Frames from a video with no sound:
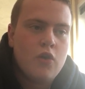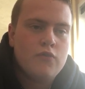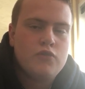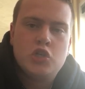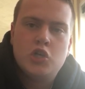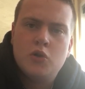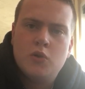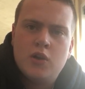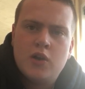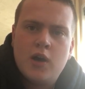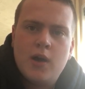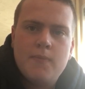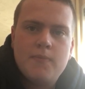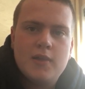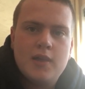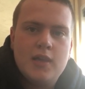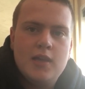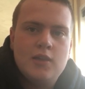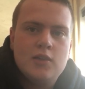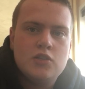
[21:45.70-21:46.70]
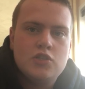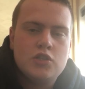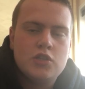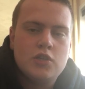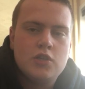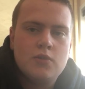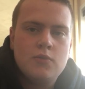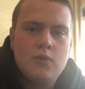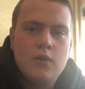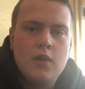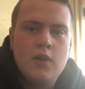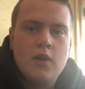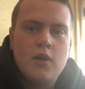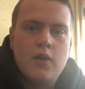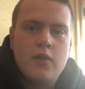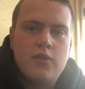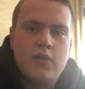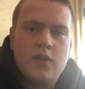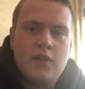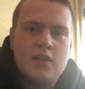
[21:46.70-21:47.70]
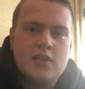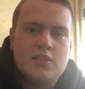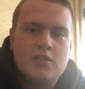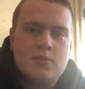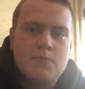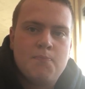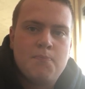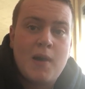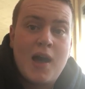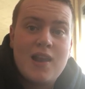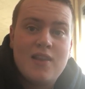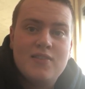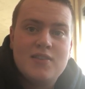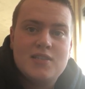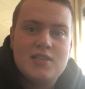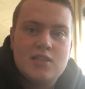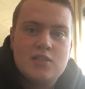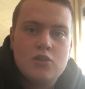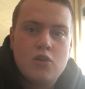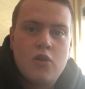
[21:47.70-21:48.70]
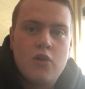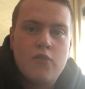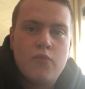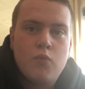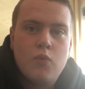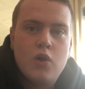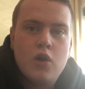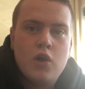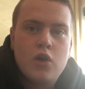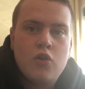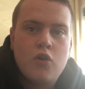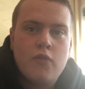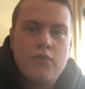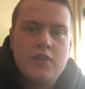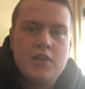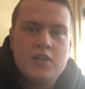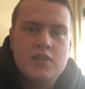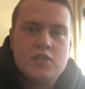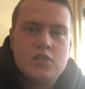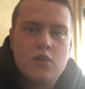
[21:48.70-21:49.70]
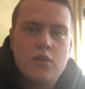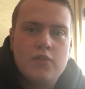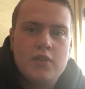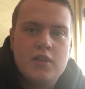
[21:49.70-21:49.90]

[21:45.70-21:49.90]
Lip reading: tuning up that he could do. I think his balance needs a lot of work on these